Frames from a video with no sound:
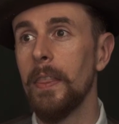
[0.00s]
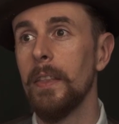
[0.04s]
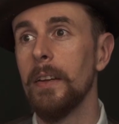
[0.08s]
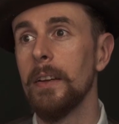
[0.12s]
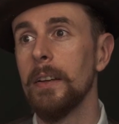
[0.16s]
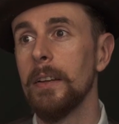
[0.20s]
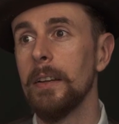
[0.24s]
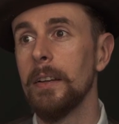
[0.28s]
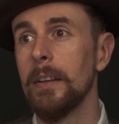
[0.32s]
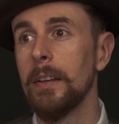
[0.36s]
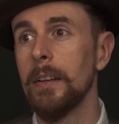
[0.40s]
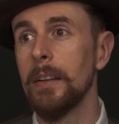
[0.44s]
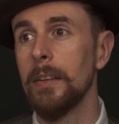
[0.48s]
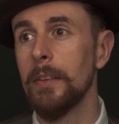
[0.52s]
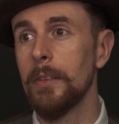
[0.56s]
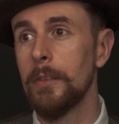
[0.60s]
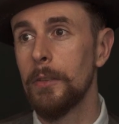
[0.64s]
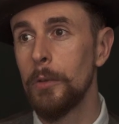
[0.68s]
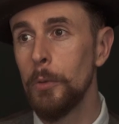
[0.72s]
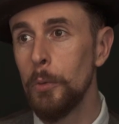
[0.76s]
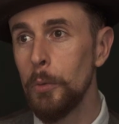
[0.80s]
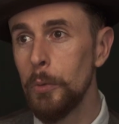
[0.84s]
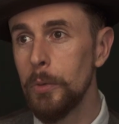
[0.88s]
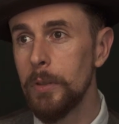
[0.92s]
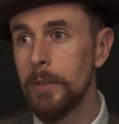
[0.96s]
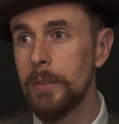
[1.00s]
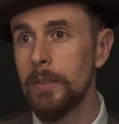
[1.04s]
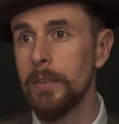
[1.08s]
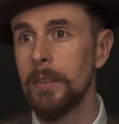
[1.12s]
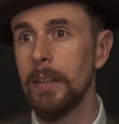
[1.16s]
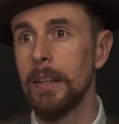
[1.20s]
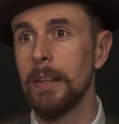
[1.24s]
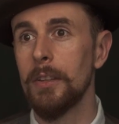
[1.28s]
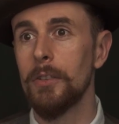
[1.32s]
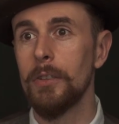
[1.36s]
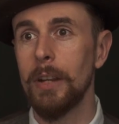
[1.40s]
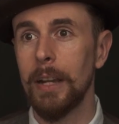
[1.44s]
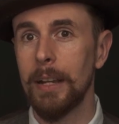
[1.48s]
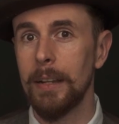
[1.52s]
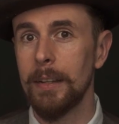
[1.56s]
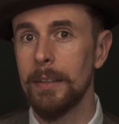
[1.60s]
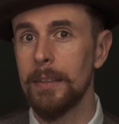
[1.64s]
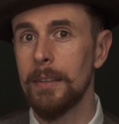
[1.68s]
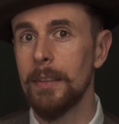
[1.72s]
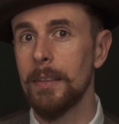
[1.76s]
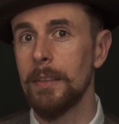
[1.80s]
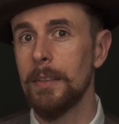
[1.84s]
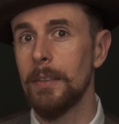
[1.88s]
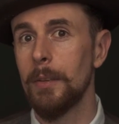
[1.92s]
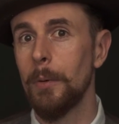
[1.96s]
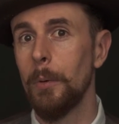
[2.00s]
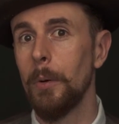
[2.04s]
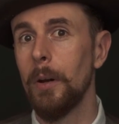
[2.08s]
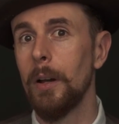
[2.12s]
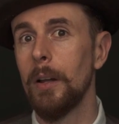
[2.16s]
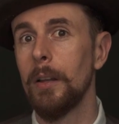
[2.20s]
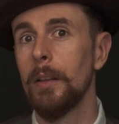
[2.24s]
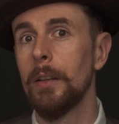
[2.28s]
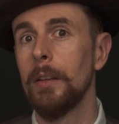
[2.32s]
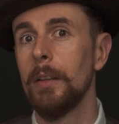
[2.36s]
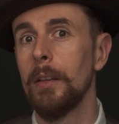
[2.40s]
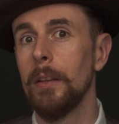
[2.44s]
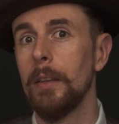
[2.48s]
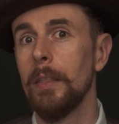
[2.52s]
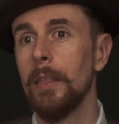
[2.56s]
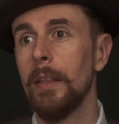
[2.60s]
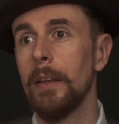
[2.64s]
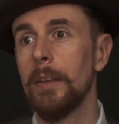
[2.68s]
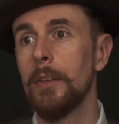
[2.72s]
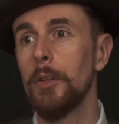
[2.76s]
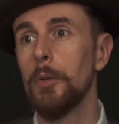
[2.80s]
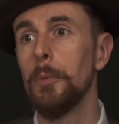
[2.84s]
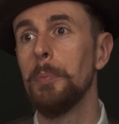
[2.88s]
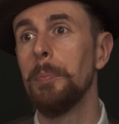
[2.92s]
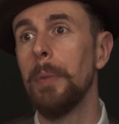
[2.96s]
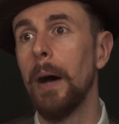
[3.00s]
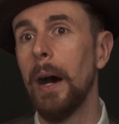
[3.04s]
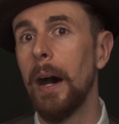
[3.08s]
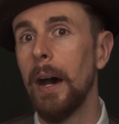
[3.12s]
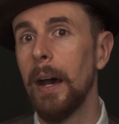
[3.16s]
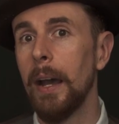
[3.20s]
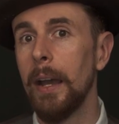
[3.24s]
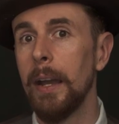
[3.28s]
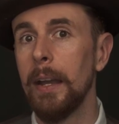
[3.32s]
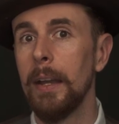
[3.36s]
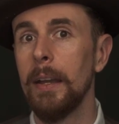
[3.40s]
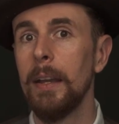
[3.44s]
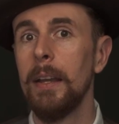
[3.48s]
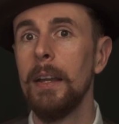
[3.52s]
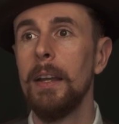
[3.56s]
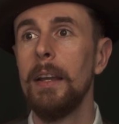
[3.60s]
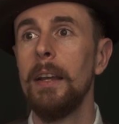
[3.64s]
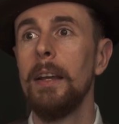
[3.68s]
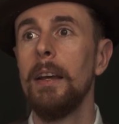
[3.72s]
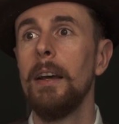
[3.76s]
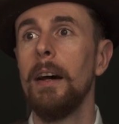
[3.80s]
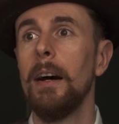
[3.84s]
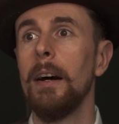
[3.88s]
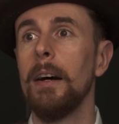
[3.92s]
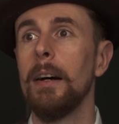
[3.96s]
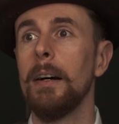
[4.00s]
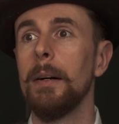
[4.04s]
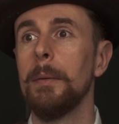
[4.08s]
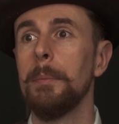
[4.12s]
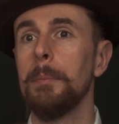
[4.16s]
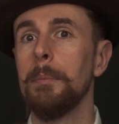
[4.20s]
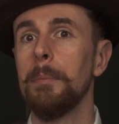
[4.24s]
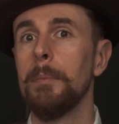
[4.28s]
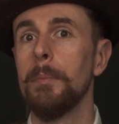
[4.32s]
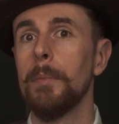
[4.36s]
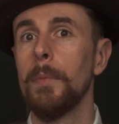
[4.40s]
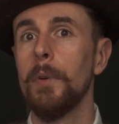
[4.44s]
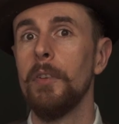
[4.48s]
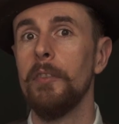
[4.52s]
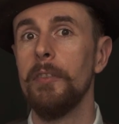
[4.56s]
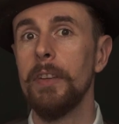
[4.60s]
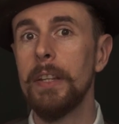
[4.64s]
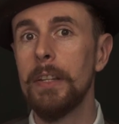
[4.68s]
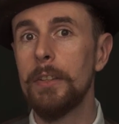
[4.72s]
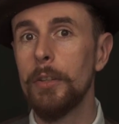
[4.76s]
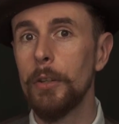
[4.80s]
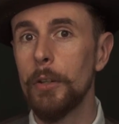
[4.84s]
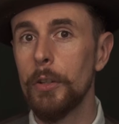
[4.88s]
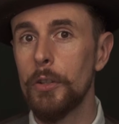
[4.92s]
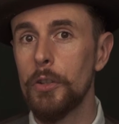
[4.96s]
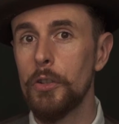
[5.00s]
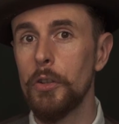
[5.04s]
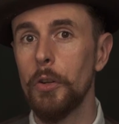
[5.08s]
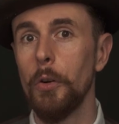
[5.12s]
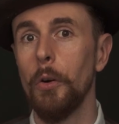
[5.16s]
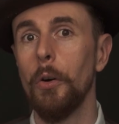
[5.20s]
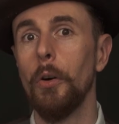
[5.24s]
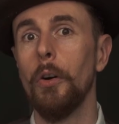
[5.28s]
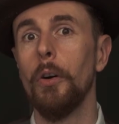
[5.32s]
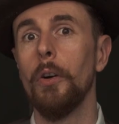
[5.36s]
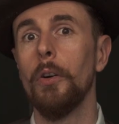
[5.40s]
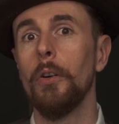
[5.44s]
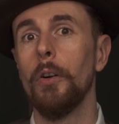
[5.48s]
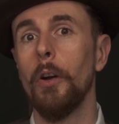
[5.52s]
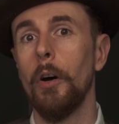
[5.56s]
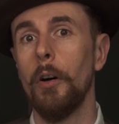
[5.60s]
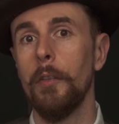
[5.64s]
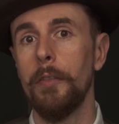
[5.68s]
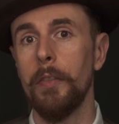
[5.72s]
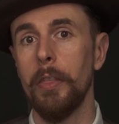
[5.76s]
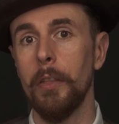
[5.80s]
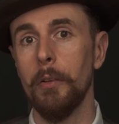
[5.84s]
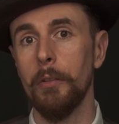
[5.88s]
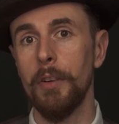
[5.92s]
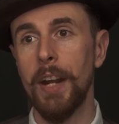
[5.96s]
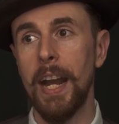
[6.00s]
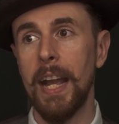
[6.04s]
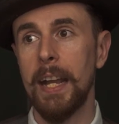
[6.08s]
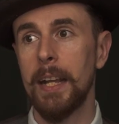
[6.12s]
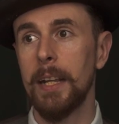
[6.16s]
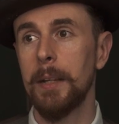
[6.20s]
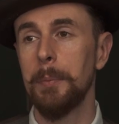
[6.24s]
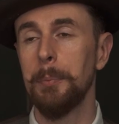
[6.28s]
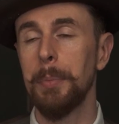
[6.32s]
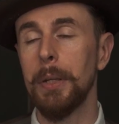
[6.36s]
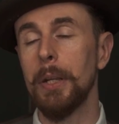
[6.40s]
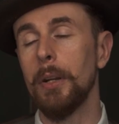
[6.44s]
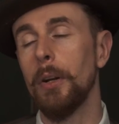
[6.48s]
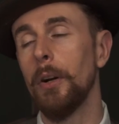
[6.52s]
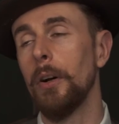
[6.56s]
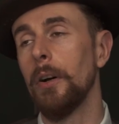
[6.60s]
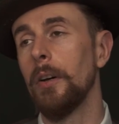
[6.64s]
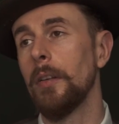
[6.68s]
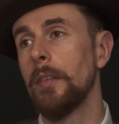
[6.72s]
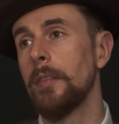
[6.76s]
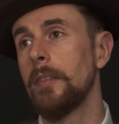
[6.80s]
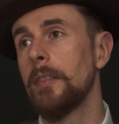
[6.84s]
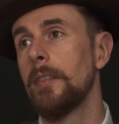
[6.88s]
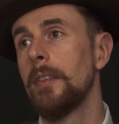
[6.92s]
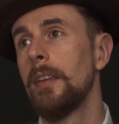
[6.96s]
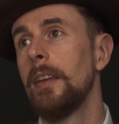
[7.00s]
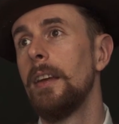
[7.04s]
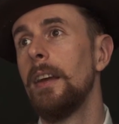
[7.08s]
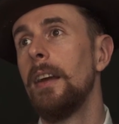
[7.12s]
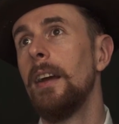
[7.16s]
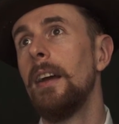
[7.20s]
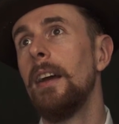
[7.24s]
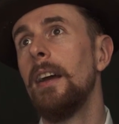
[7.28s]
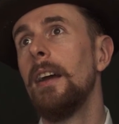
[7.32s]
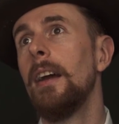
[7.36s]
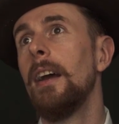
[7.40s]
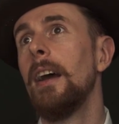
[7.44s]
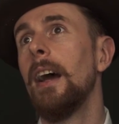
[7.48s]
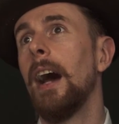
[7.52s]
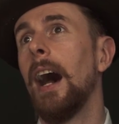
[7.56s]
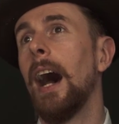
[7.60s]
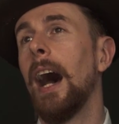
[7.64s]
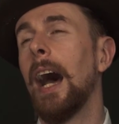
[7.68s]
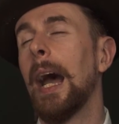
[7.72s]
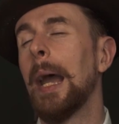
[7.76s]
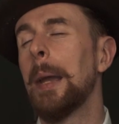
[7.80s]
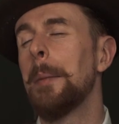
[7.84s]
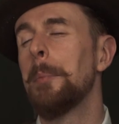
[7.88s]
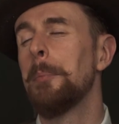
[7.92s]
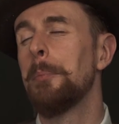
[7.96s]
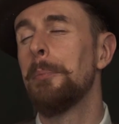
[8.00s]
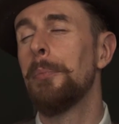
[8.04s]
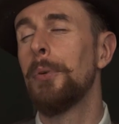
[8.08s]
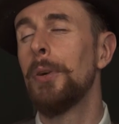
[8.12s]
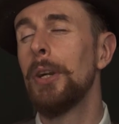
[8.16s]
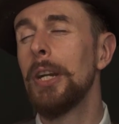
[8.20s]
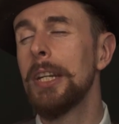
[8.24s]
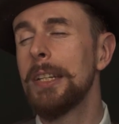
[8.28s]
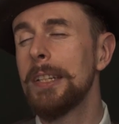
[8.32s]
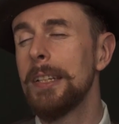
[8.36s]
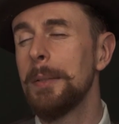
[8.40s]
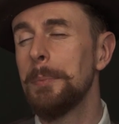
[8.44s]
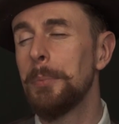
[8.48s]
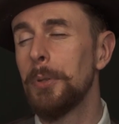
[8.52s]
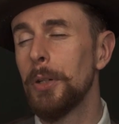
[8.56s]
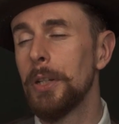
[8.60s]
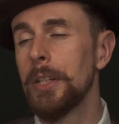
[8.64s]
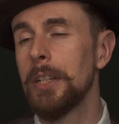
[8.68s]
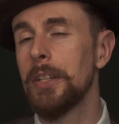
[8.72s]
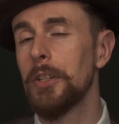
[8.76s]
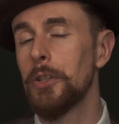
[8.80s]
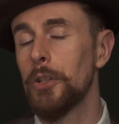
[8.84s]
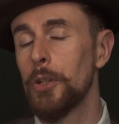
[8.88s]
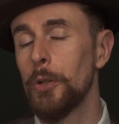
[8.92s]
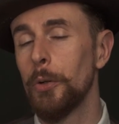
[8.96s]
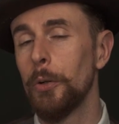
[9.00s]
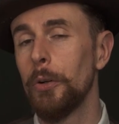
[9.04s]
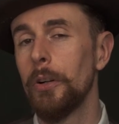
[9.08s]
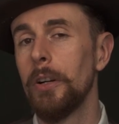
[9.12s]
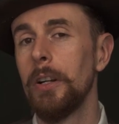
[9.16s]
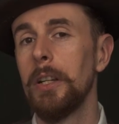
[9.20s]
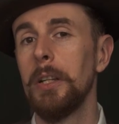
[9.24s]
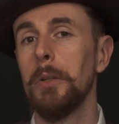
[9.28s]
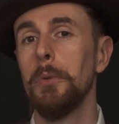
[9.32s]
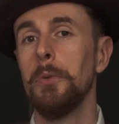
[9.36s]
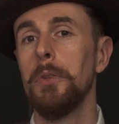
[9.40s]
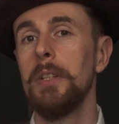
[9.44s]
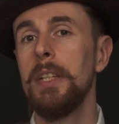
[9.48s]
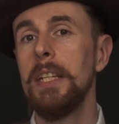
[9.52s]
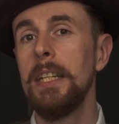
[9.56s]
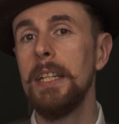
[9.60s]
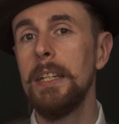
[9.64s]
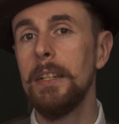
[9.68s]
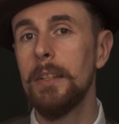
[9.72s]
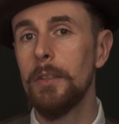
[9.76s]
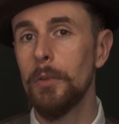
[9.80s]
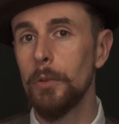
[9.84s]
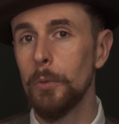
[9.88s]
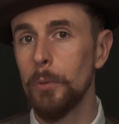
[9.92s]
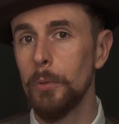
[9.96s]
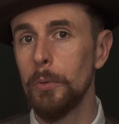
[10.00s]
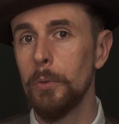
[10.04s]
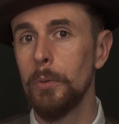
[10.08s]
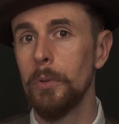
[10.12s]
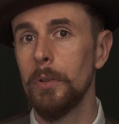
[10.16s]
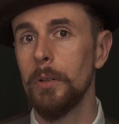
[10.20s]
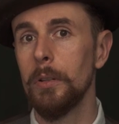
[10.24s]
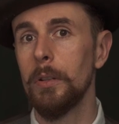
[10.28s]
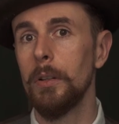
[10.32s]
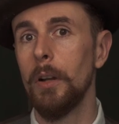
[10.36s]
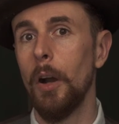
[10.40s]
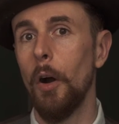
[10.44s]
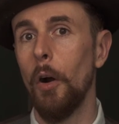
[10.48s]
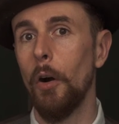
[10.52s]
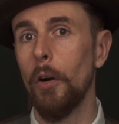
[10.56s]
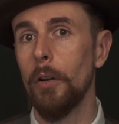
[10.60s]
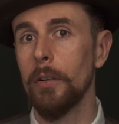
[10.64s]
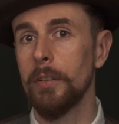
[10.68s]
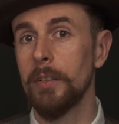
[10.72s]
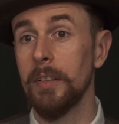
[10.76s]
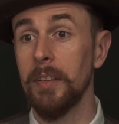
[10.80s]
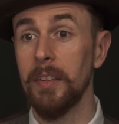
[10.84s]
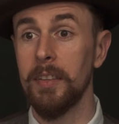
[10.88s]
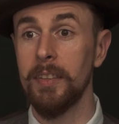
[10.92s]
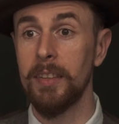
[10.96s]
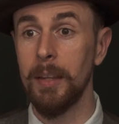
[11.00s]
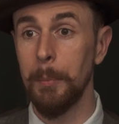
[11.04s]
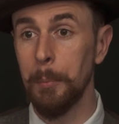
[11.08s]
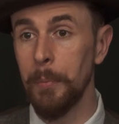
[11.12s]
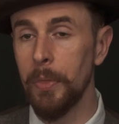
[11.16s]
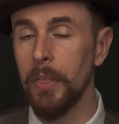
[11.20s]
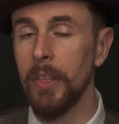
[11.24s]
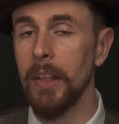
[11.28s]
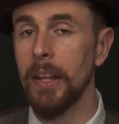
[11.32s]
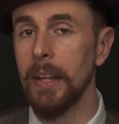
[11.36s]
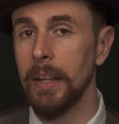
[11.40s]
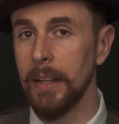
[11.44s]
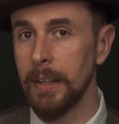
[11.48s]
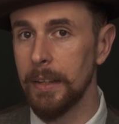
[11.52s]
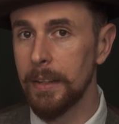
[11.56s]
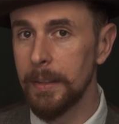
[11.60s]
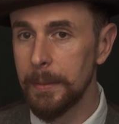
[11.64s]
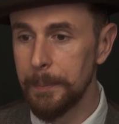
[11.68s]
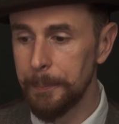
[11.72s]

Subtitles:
the suits and jackets and so on that you buy vintage or off the rack, because I'm pretty sure you need to alter something.